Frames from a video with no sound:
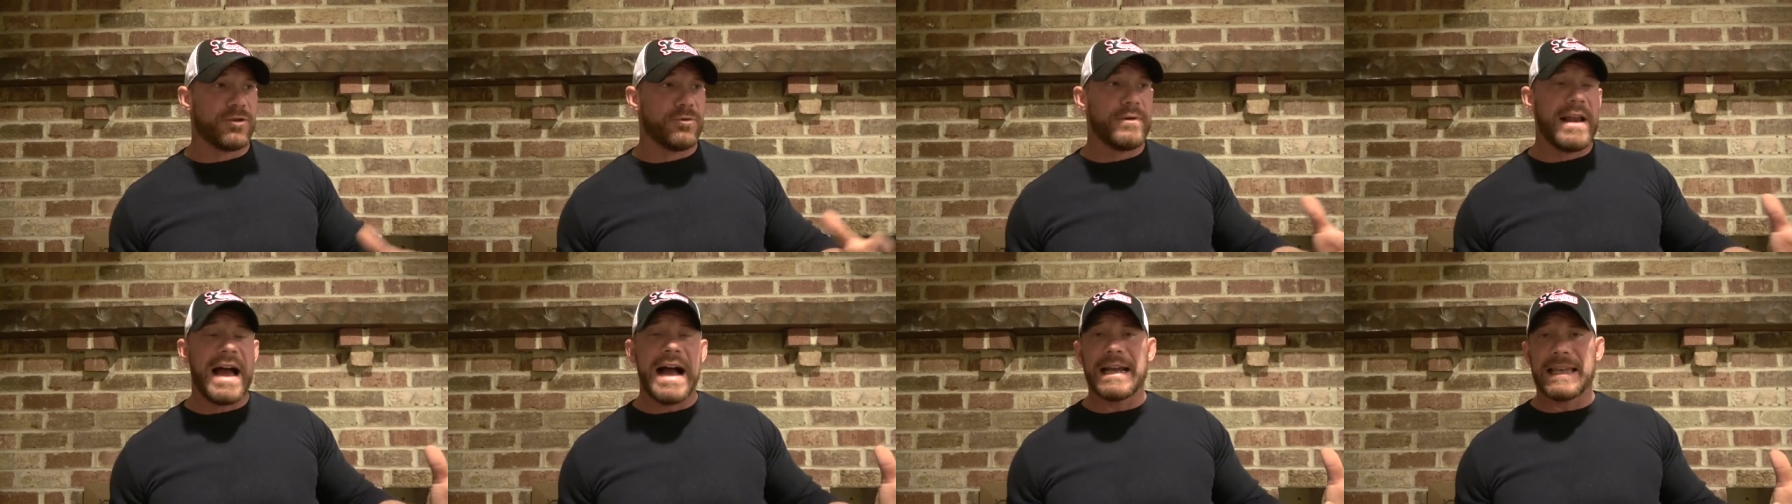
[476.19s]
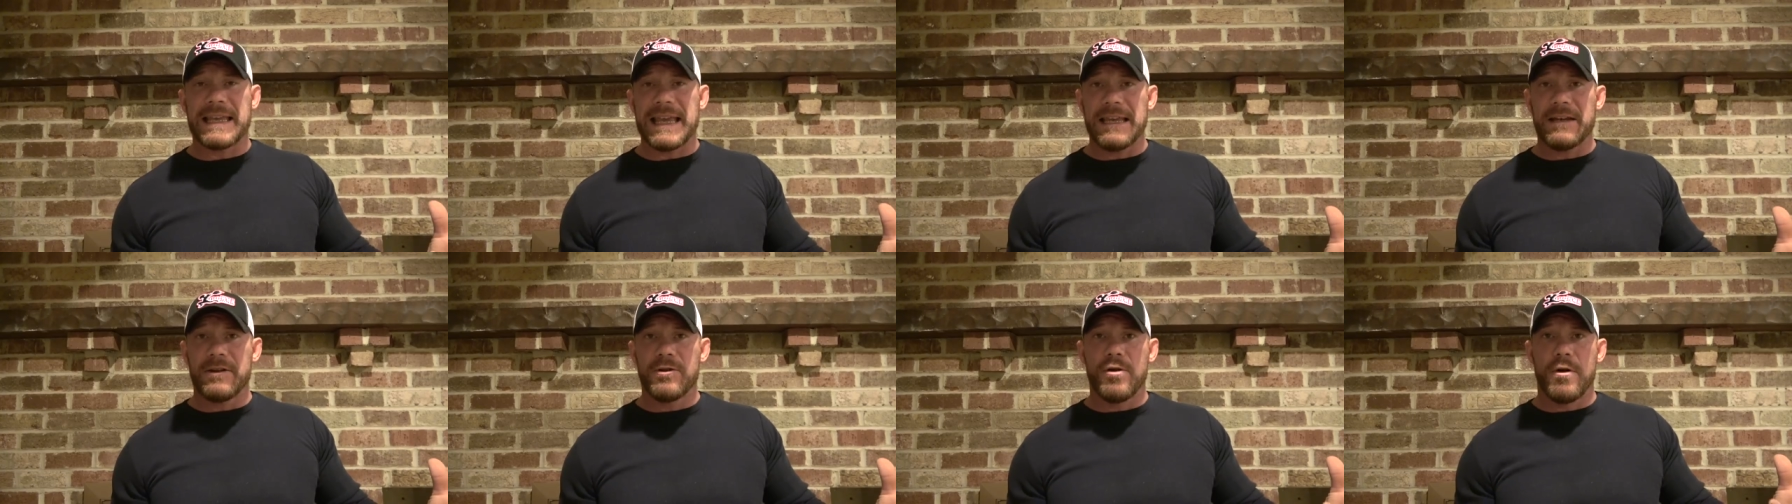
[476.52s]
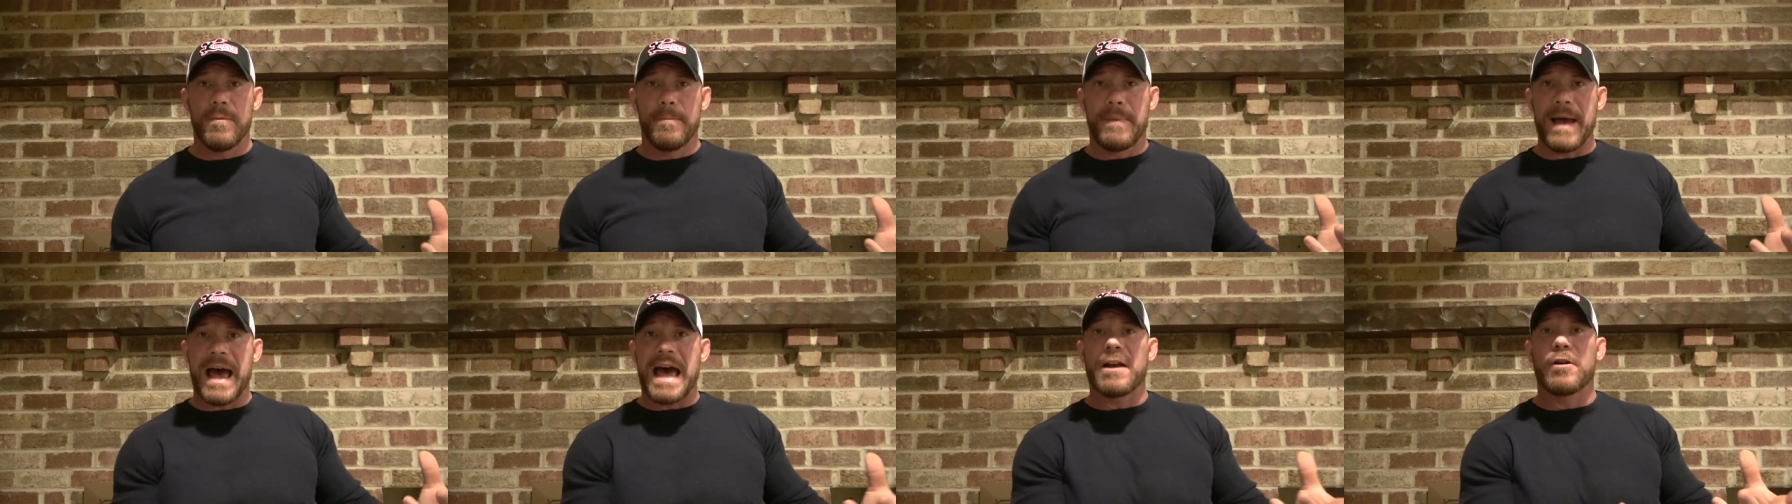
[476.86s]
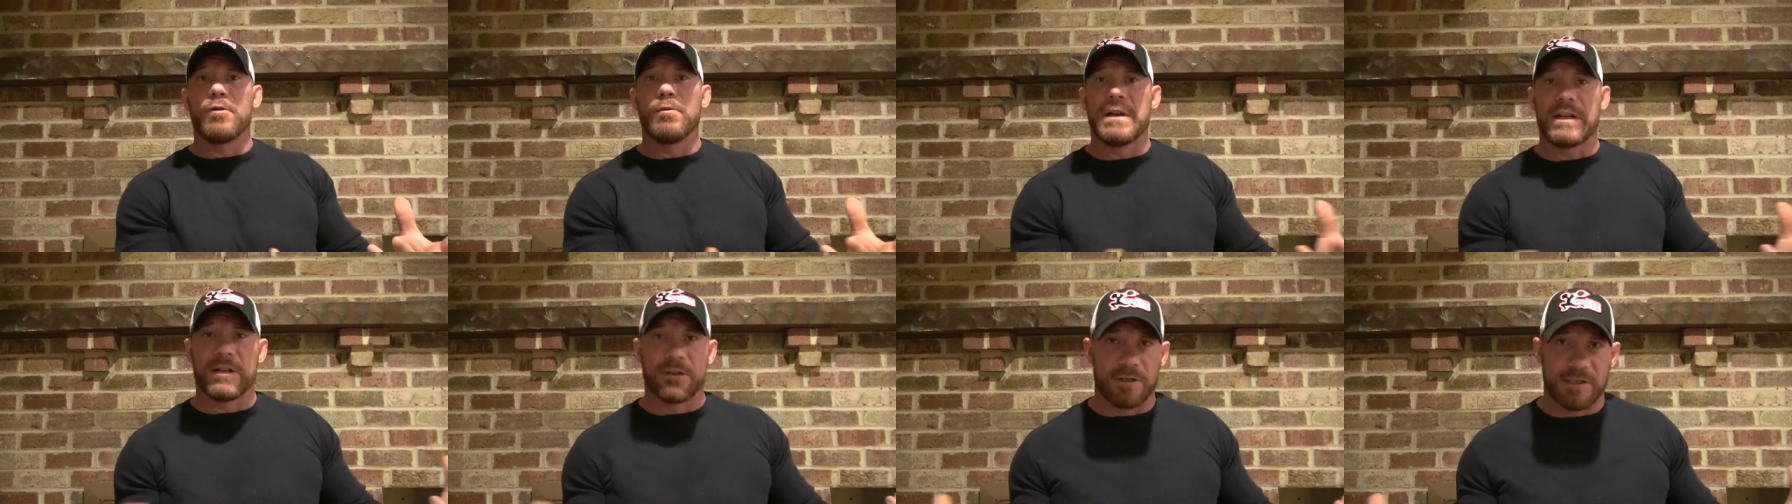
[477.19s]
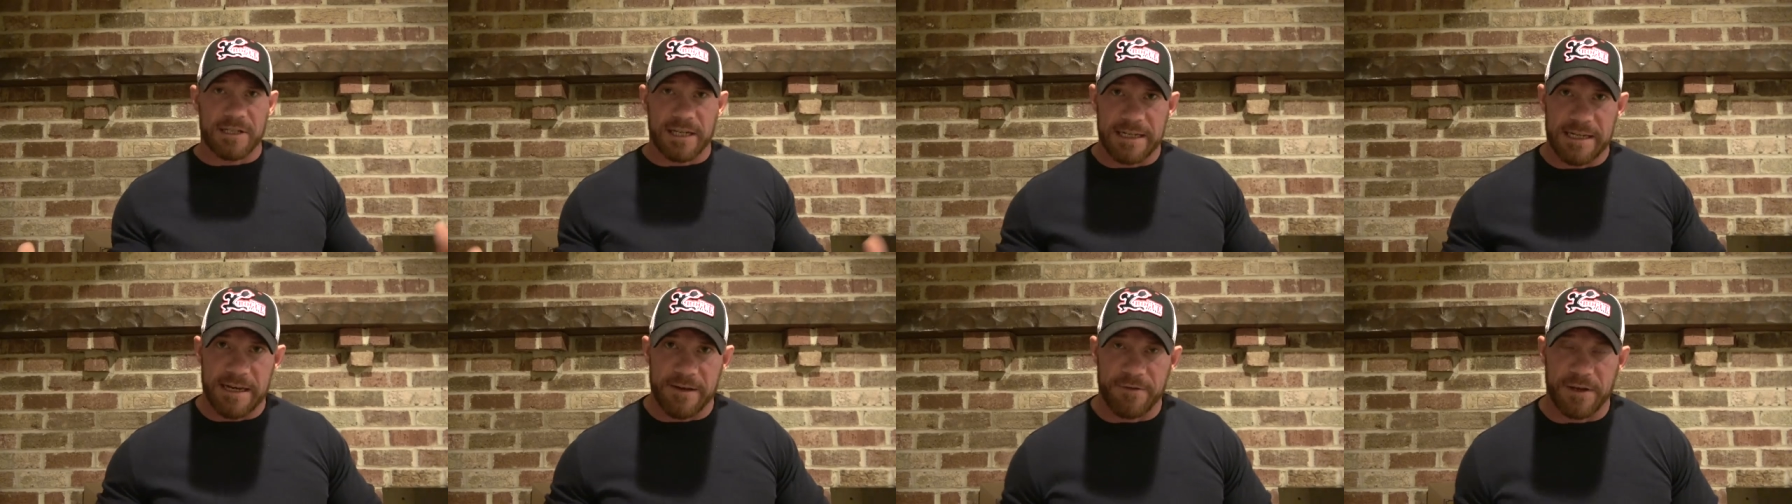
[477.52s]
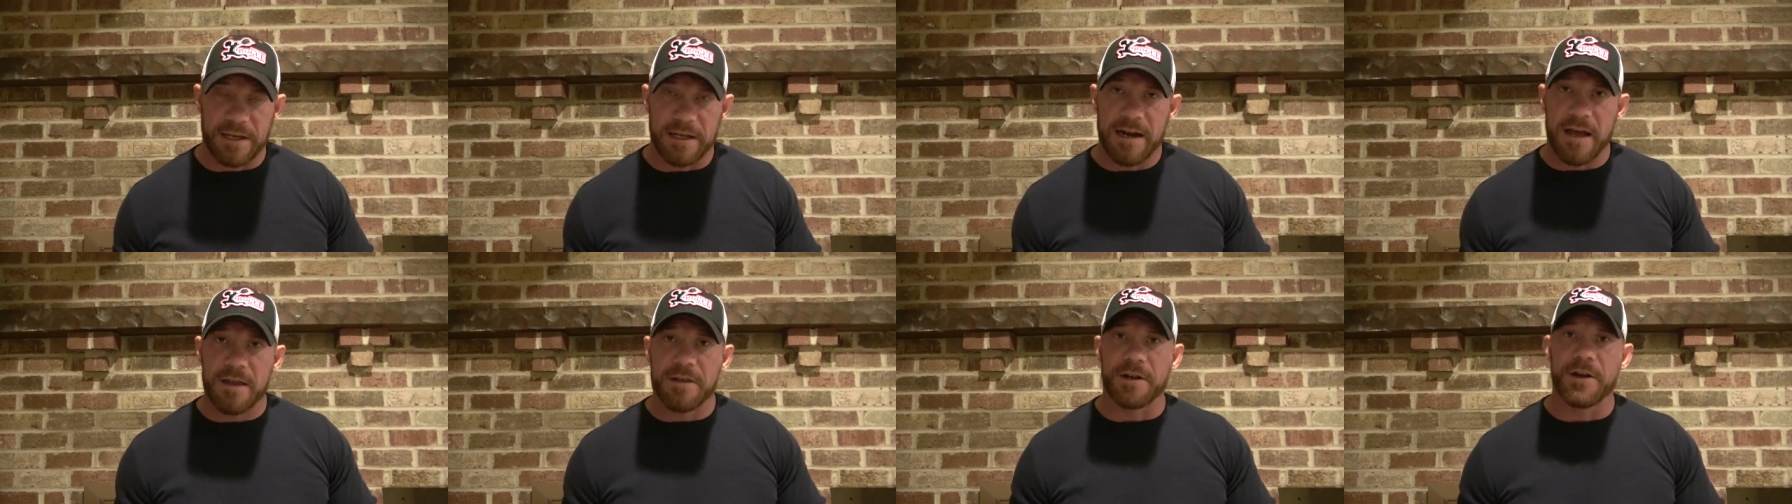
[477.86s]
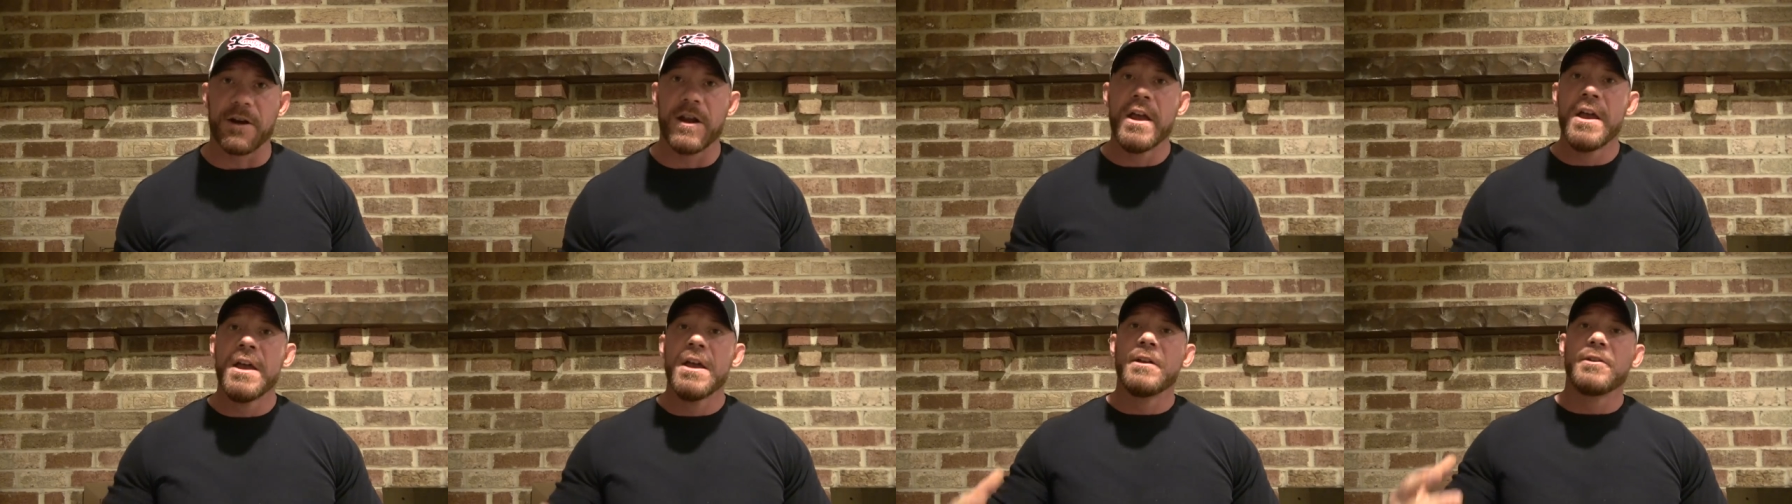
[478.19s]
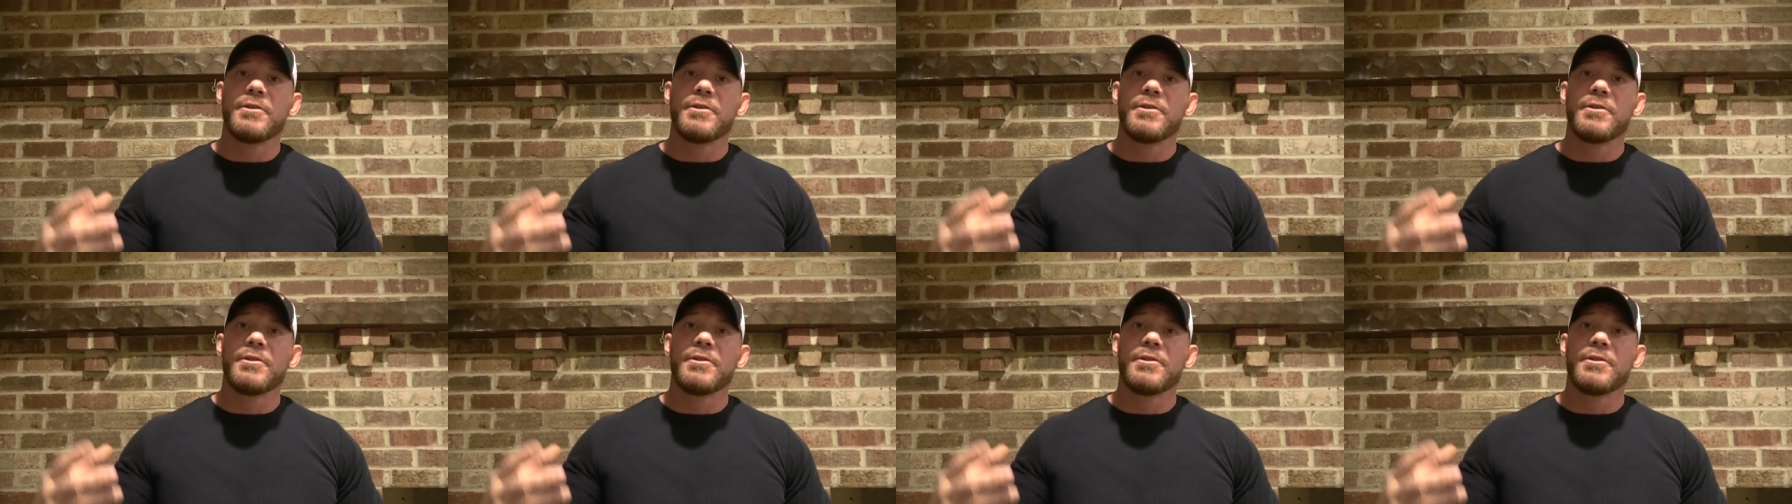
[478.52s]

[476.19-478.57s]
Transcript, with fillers: Do not get into a battle with your significant other.